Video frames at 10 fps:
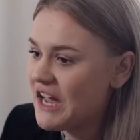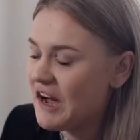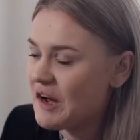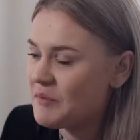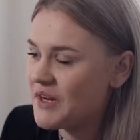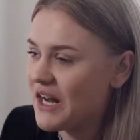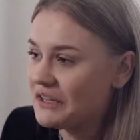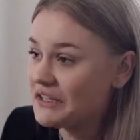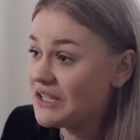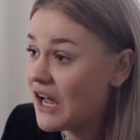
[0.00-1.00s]
And at
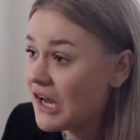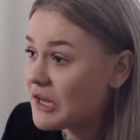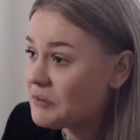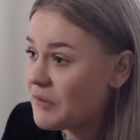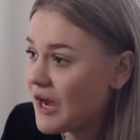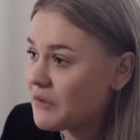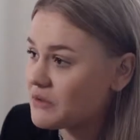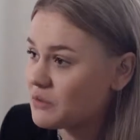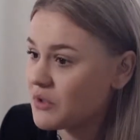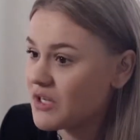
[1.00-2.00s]
the time, I
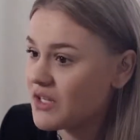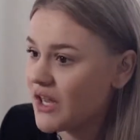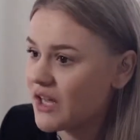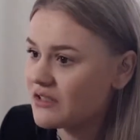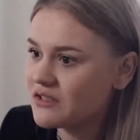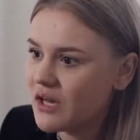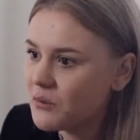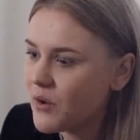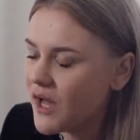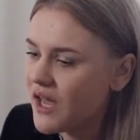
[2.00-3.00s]
was working at
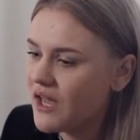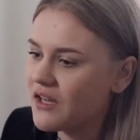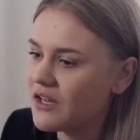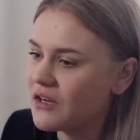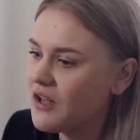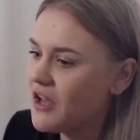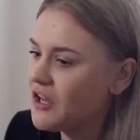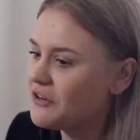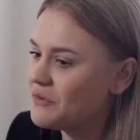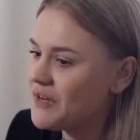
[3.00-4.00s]
Subway and,
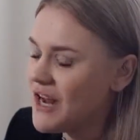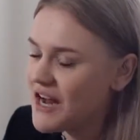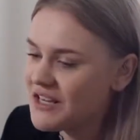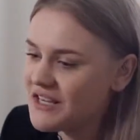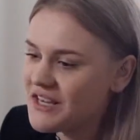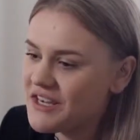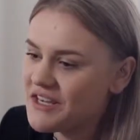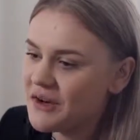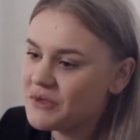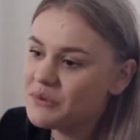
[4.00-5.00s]
nannying,
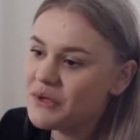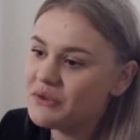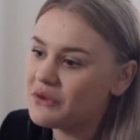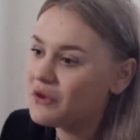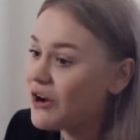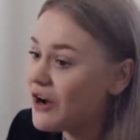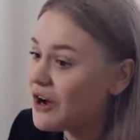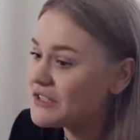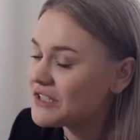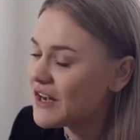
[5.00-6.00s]
I was playing
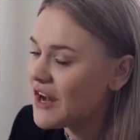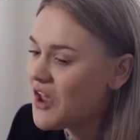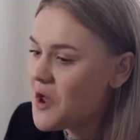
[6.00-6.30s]
lacrosse, and